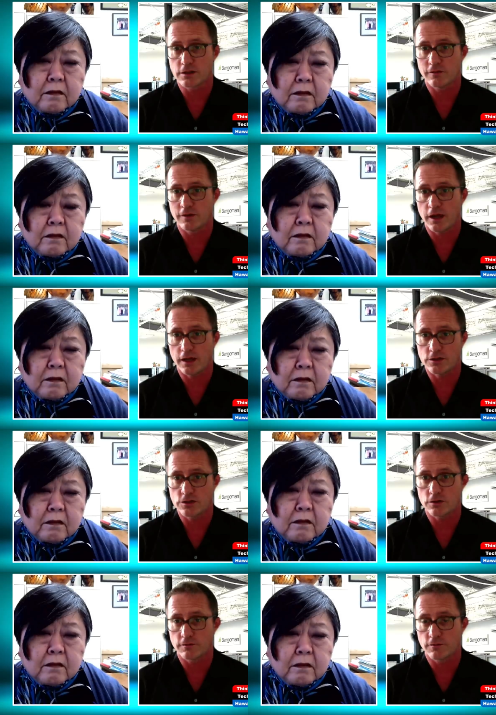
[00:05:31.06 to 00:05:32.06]
Speaker 1: that have aged,
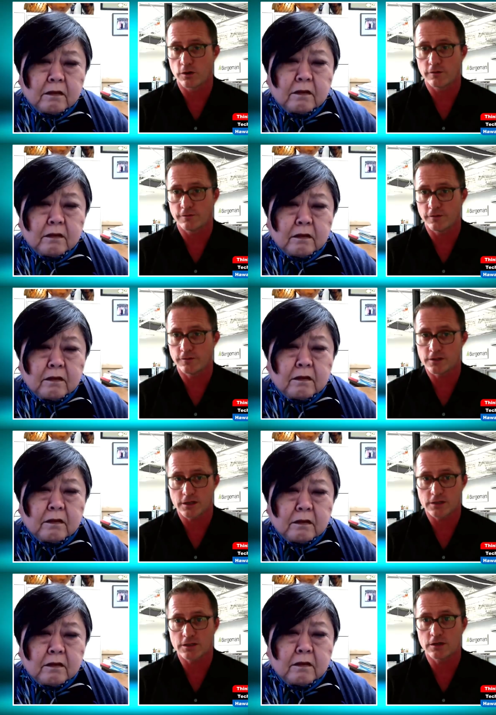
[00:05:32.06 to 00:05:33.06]
you know, forty, fifty,
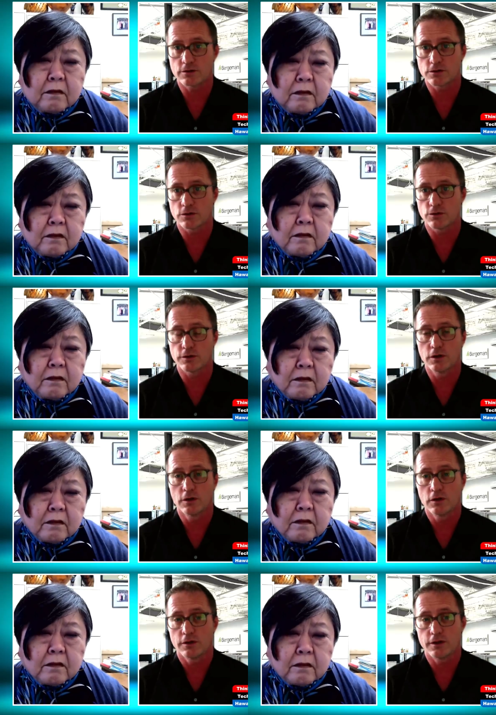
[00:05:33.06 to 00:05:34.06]
sixty years old
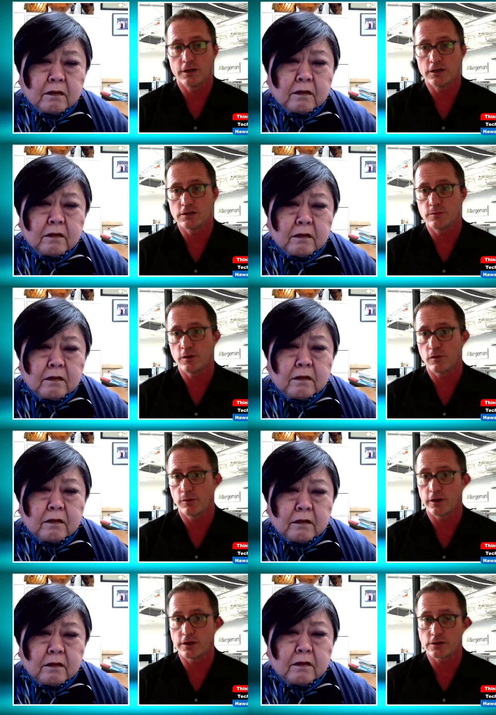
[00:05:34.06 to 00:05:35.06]
that need to be
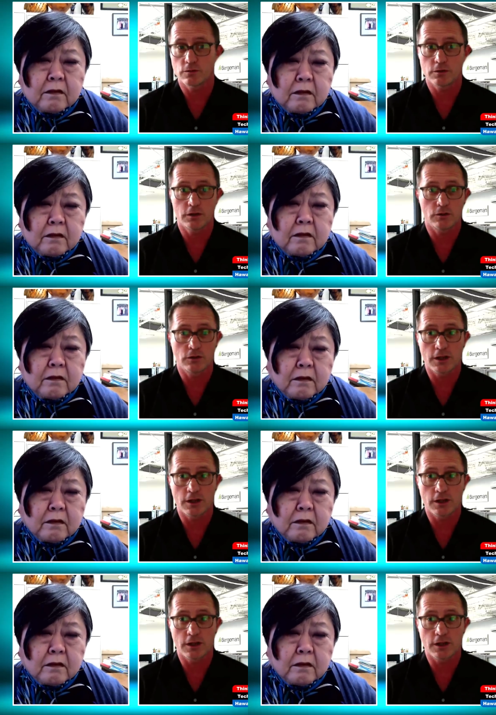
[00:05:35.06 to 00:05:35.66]
replaced, you know,